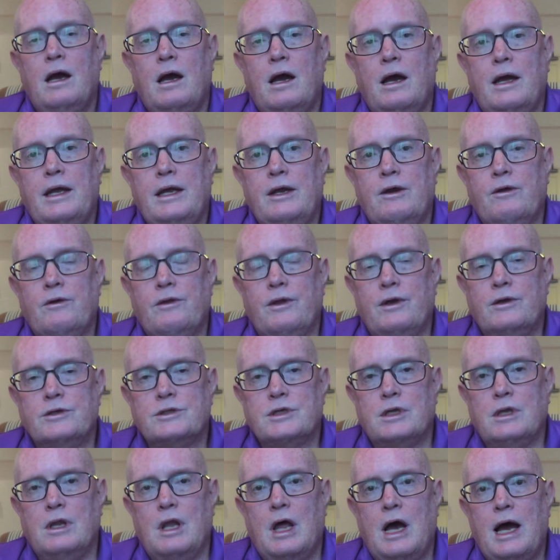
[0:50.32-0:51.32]
I hear
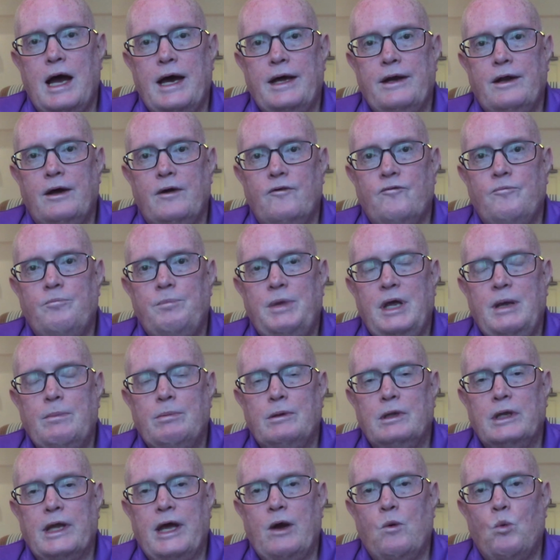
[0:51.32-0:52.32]
there's a lot of
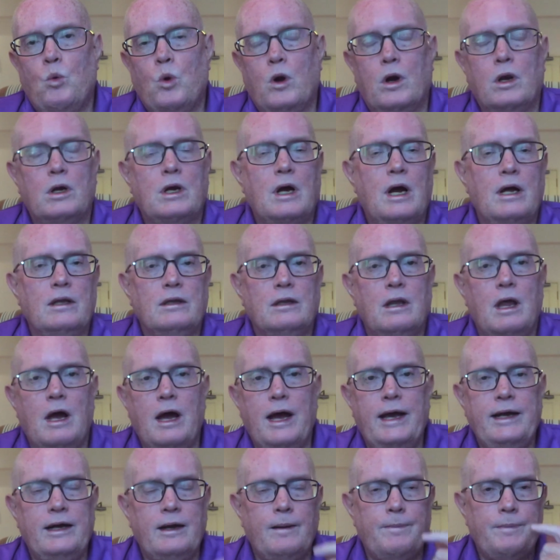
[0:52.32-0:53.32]
people that work
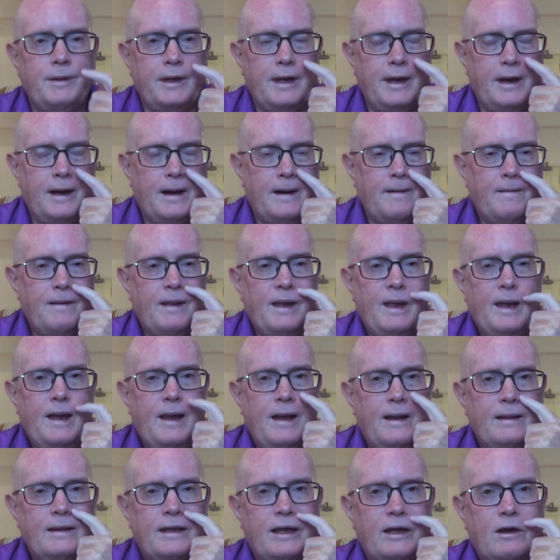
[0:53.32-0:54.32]
online up there.
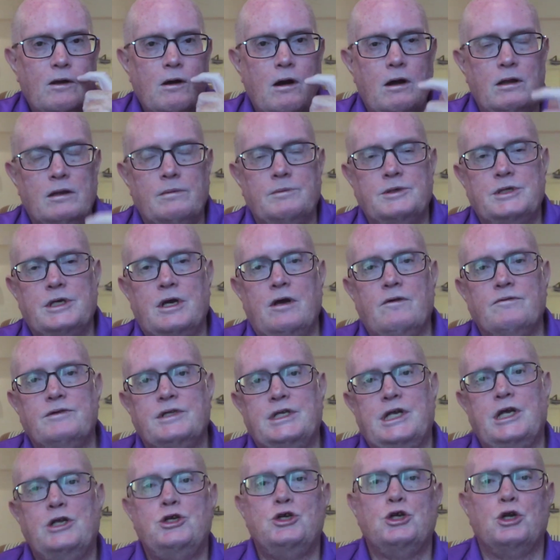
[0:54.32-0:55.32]
They call
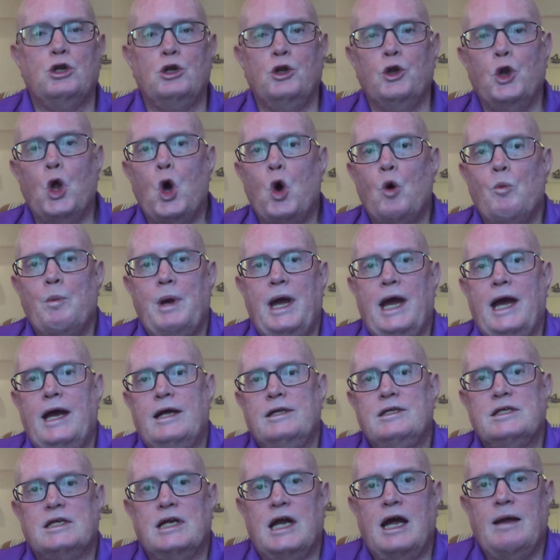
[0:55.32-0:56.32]
themselves digital
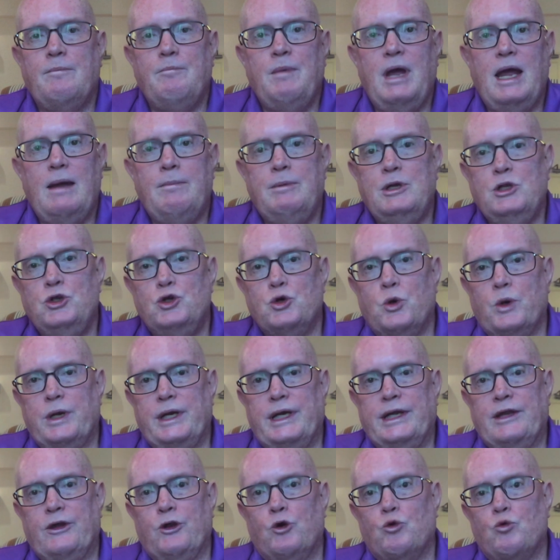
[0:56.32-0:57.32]
nomads, and I may be
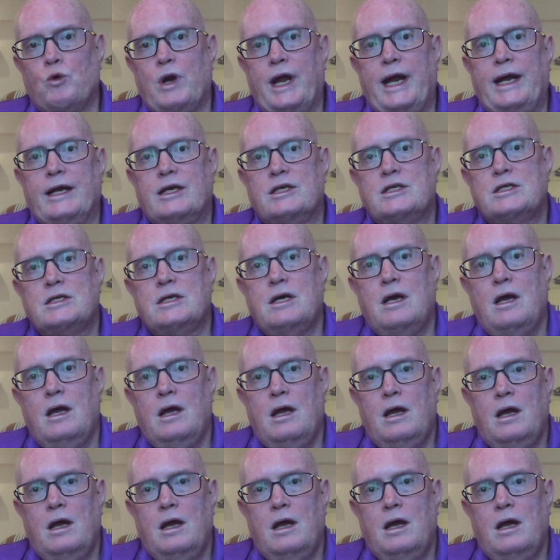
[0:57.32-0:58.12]
joining their ranks.